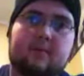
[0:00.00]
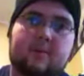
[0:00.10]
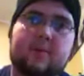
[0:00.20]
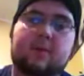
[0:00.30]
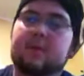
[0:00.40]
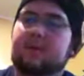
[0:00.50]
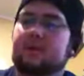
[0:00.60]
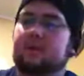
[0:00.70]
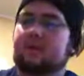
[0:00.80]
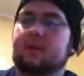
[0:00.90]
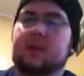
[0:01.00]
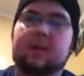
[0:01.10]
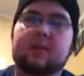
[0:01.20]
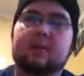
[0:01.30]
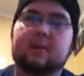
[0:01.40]
Square
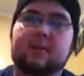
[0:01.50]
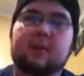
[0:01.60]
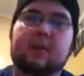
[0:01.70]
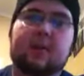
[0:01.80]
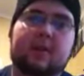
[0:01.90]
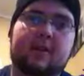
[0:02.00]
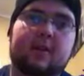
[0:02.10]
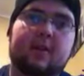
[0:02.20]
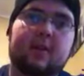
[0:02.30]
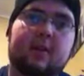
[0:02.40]
Enix